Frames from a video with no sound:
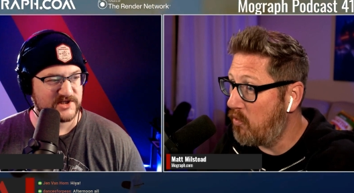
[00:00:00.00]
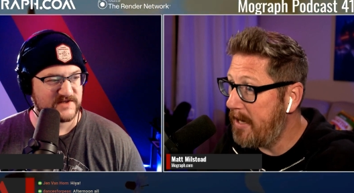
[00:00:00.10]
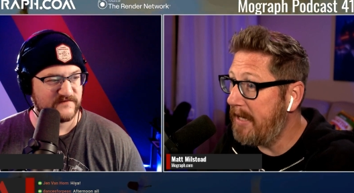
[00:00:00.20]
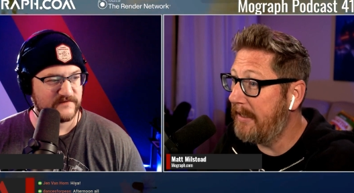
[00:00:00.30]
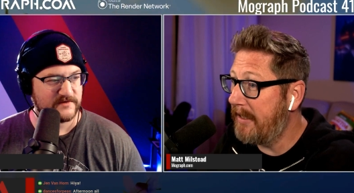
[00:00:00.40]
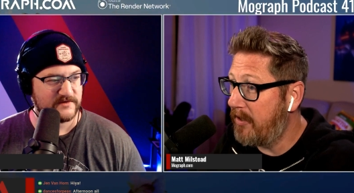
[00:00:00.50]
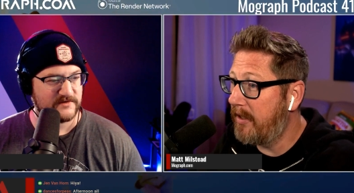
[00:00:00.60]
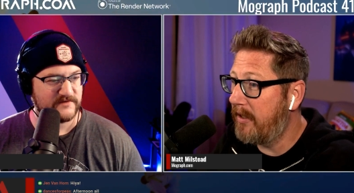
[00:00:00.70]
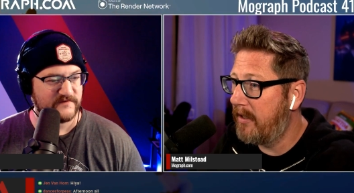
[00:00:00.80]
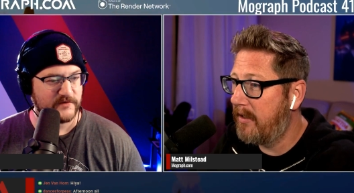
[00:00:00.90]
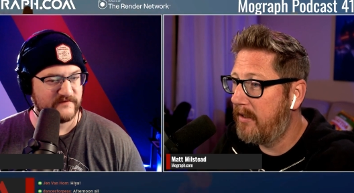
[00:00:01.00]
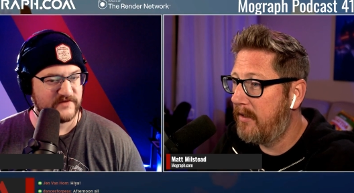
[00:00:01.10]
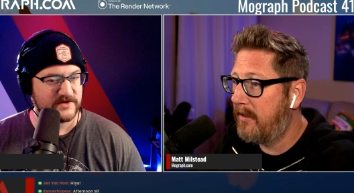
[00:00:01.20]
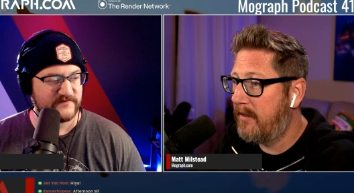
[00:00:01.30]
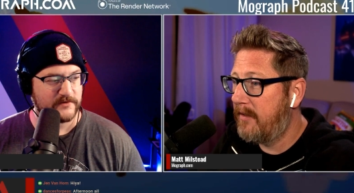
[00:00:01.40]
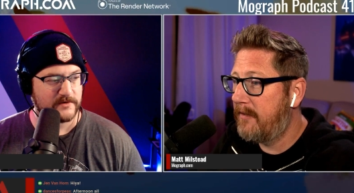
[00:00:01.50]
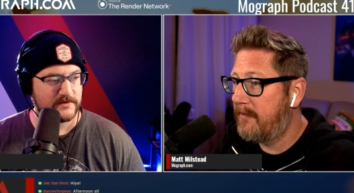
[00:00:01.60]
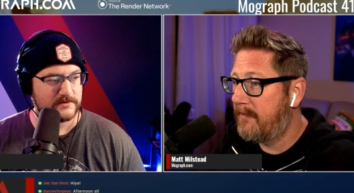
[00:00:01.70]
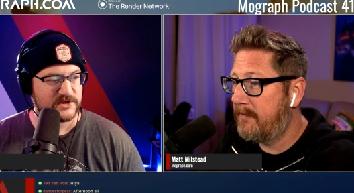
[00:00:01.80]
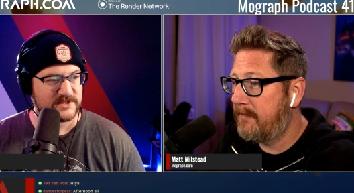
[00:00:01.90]
Speaker 1: really good for
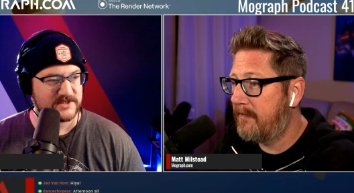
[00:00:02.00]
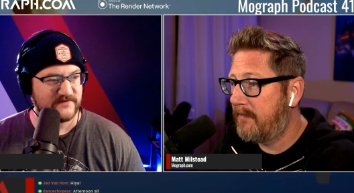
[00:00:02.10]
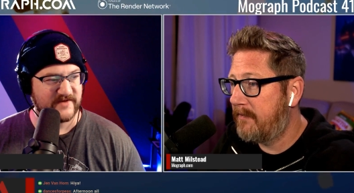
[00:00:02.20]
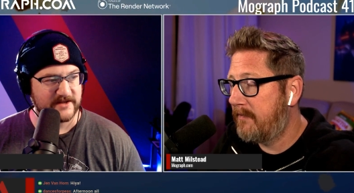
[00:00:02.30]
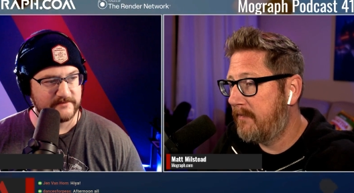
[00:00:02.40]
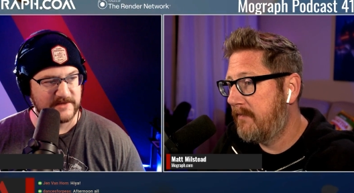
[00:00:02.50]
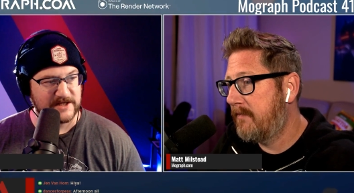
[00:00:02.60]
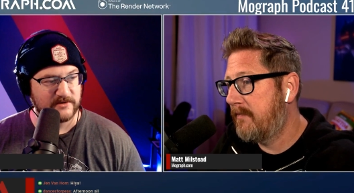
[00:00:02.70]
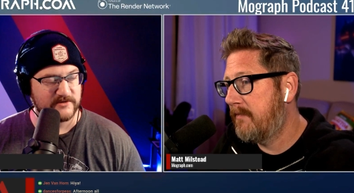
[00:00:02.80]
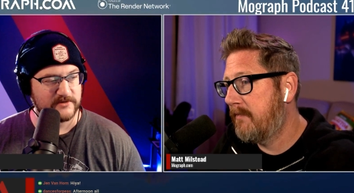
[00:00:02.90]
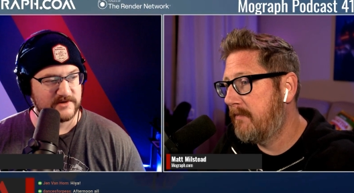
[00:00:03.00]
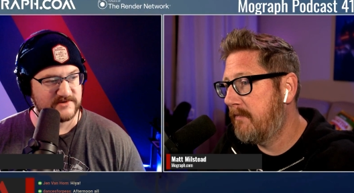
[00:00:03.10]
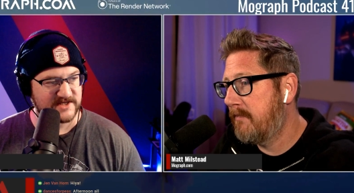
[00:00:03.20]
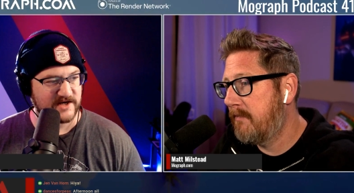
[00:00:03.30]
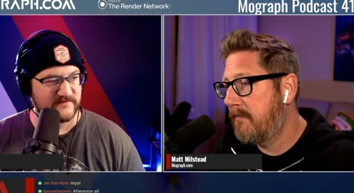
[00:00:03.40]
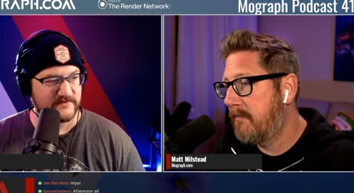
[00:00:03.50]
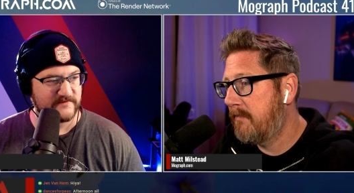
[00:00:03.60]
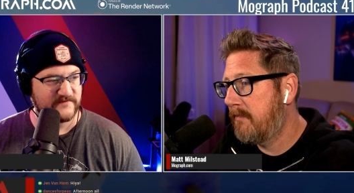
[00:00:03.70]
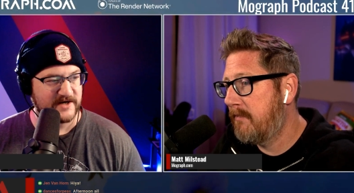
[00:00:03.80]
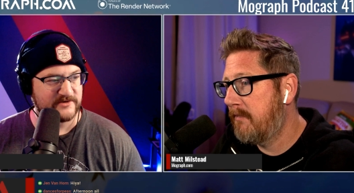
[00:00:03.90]
for just development, or they're using it for
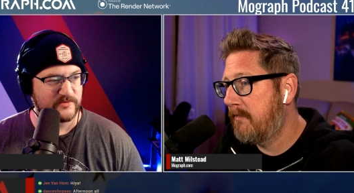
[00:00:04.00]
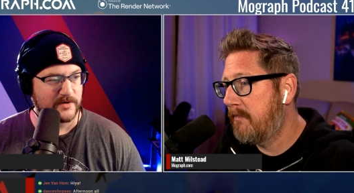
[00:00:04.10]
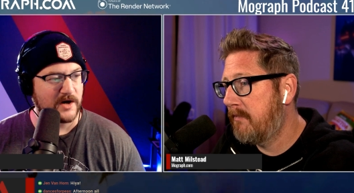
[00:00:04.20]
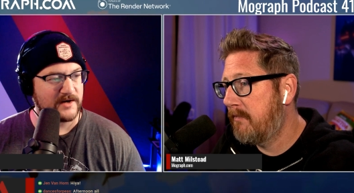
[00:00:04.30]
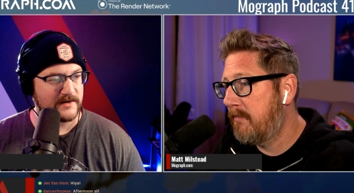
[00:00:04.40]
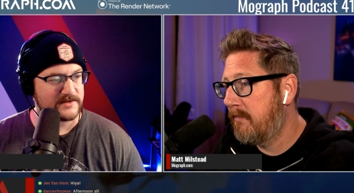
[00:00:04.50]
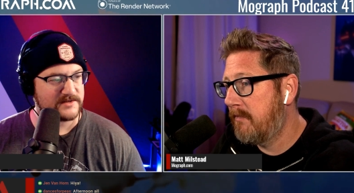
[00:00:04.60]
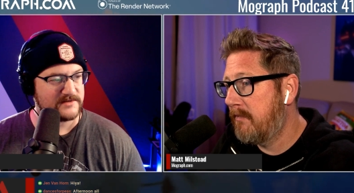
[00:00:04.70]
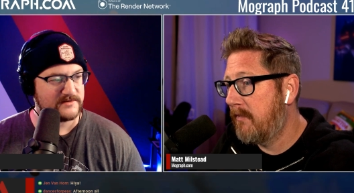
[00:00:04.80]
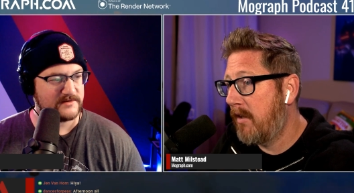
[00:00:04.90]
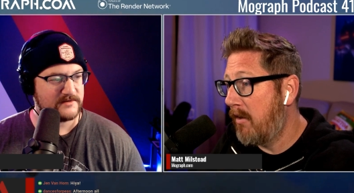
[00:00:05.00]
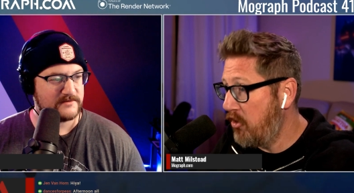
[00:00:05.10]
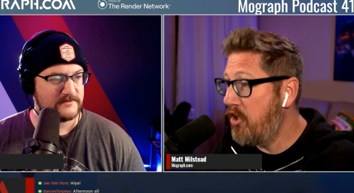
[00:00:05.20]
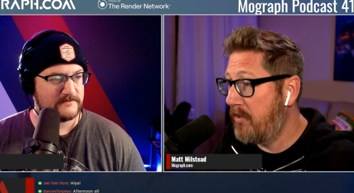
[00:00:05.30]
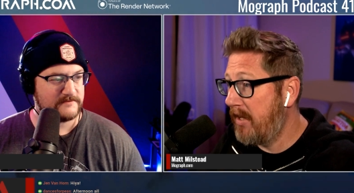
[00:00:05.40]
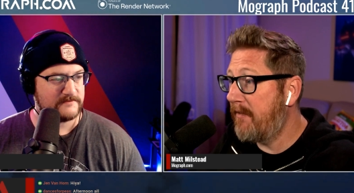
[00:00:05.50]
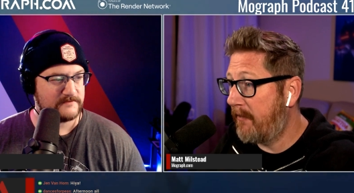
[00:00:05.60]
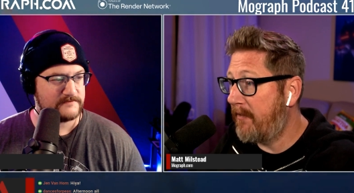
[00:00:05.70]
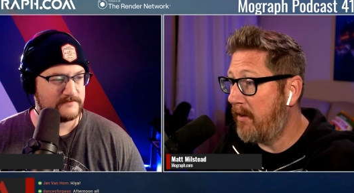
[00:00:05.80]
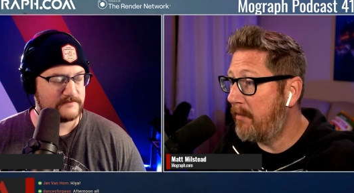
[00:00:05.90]
final product. Using it for
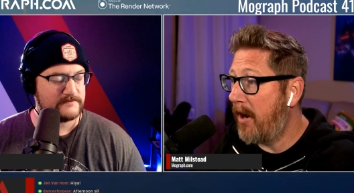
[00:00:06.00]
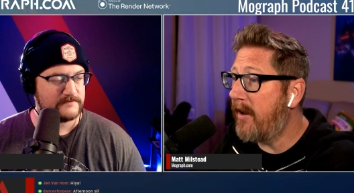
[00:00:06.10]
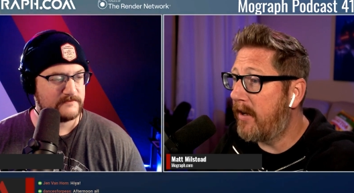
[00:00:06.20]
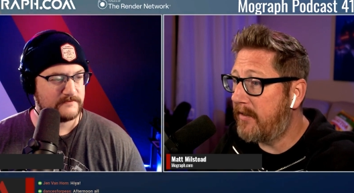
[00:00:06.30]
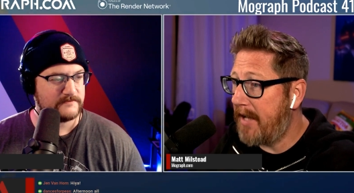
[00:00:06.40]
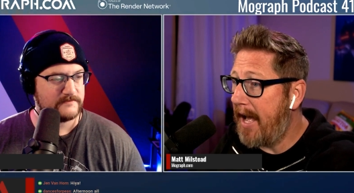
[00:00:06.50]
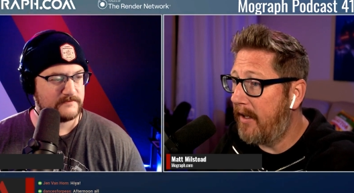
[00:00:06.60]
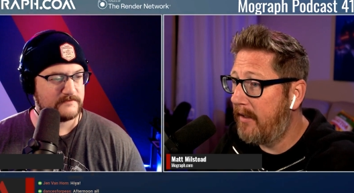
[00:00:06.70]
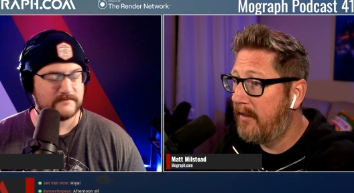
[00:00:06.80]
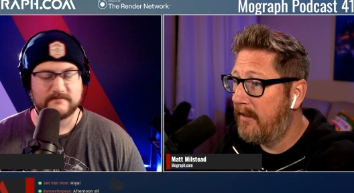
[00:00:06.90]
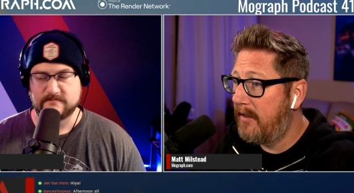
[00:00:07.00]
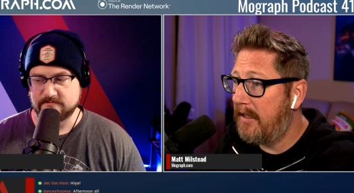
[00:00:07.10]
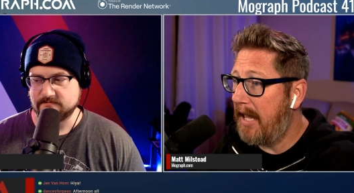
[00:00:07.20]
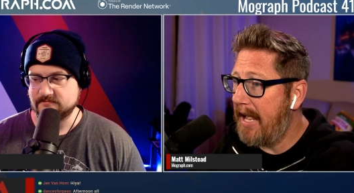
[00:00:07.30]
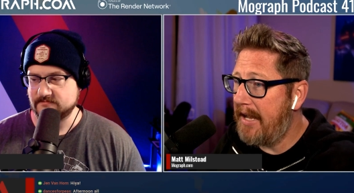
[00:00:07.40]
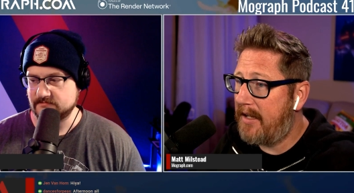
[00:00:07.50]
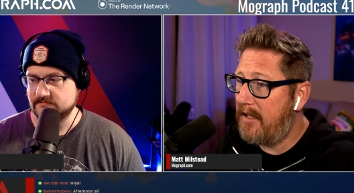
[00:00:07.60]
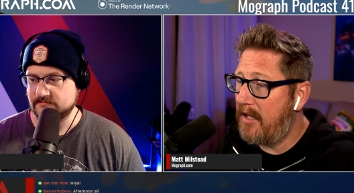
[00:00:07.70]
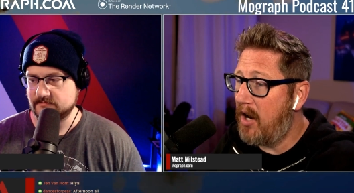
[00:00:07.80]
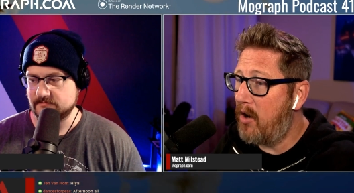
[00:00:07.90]
final
Speaker 2: product, yeah.
Speaker 1: Hmm.
Speaker 2: Like,
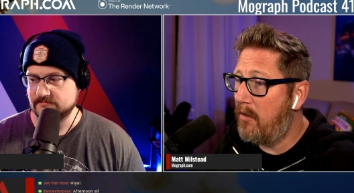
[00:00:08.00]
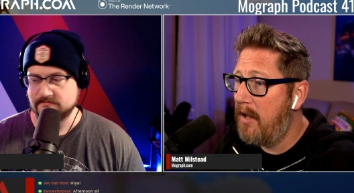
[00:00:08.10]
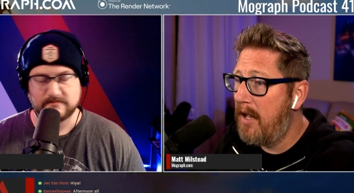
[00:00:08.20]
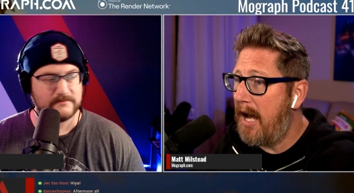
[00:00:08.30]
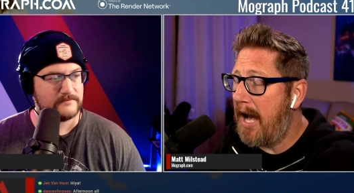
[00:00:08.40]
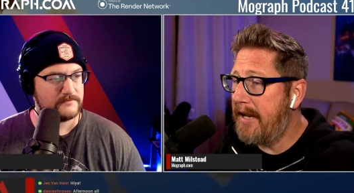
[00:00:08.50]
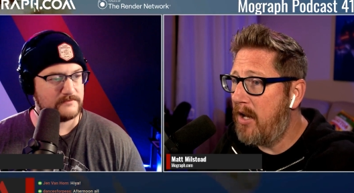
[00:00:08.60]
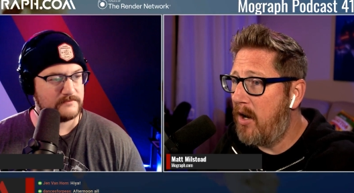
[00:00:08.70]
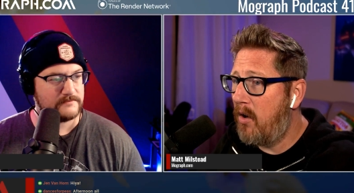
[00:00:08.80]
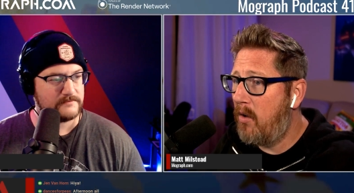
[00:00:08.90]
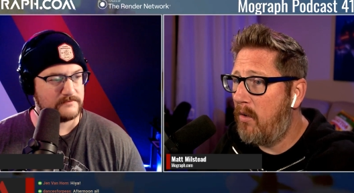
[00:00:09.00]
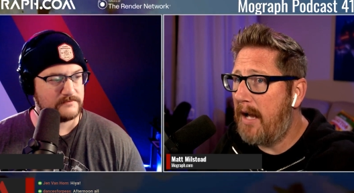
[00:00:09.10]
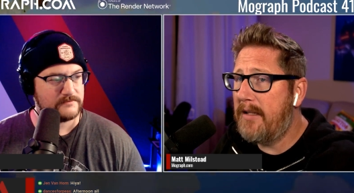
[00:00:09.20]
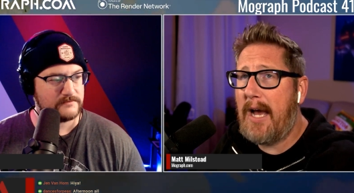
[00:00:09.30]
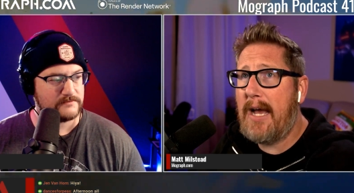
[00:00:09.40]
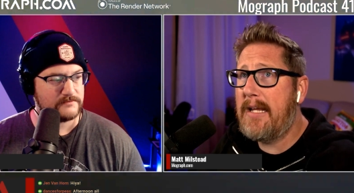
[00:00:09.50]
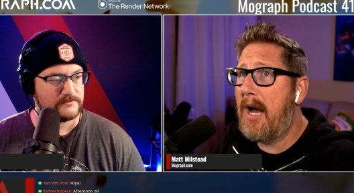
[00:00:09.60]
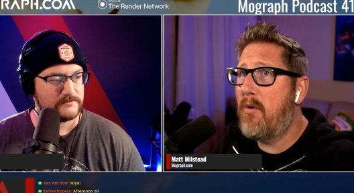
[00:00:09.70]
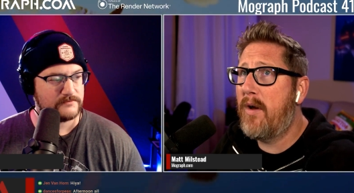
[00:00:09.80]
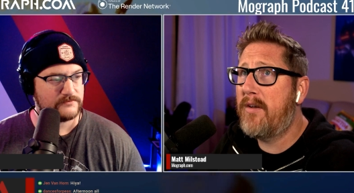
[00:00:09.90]
you know, I know I I,
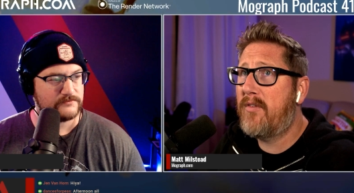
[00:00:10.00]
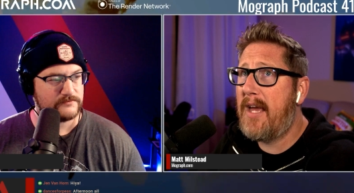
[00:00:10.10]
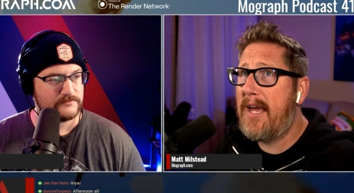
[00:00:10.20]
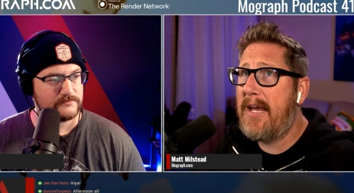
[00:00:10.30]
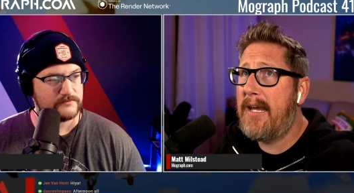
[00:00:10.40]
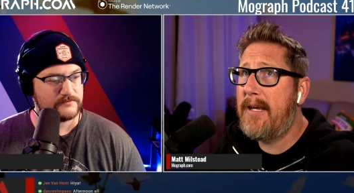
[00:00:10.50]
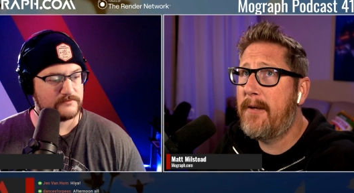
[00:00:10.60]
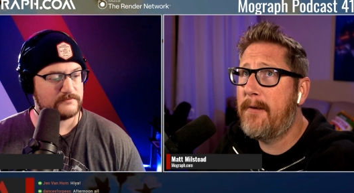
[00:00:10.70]
I want to say.